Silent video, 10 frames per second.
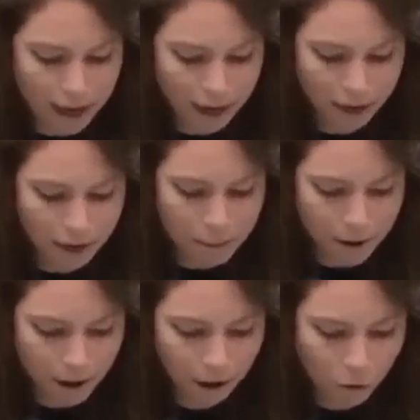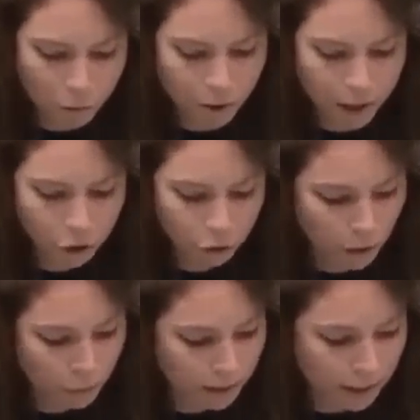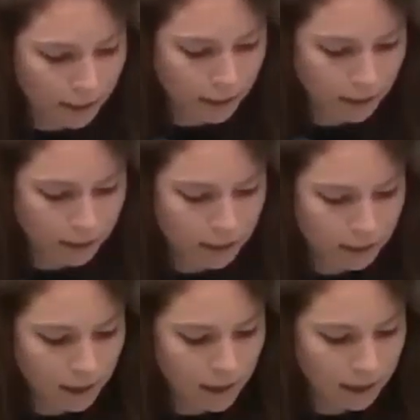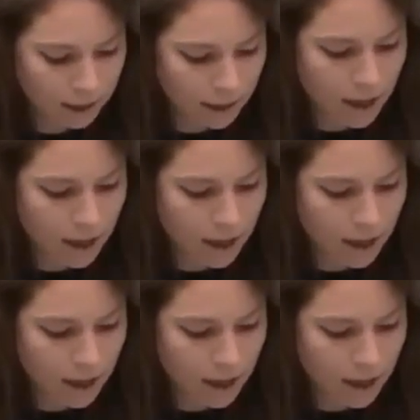and American corporations represent is